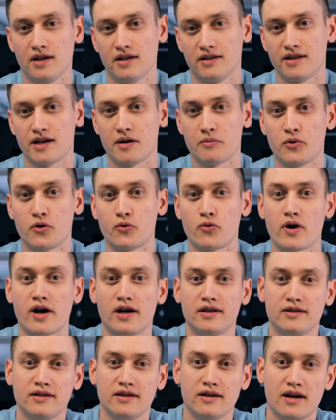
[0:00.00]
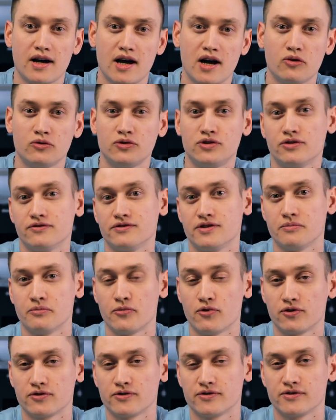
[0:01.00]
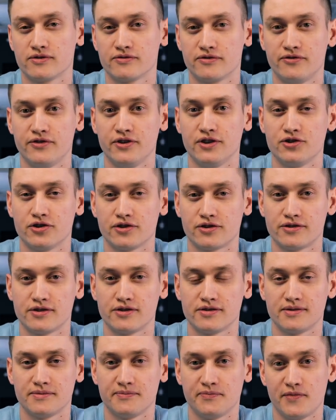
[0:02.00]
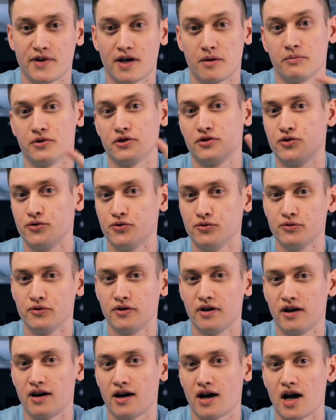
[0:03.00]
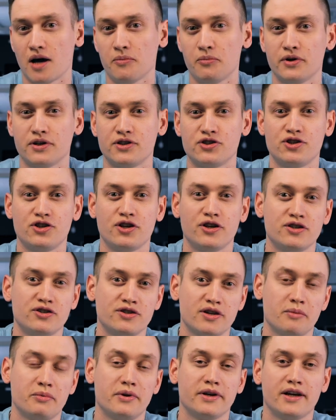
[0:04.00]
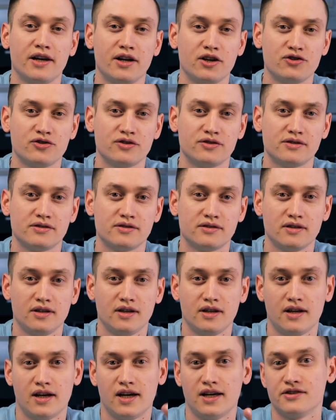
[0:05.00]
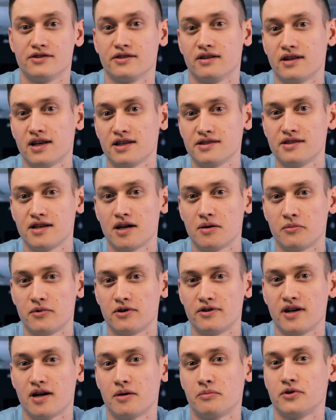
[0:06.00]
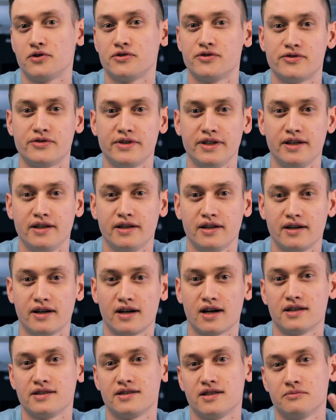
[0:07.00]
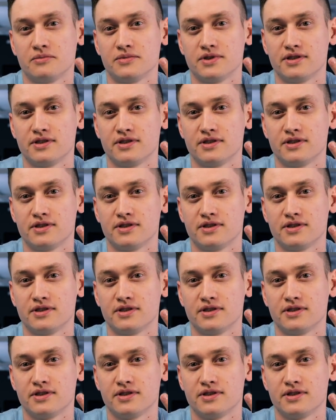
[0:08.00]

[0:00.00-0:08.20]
Number one, out-of-the-box features. Number two, AppExchange applications. And the last number, number three, custom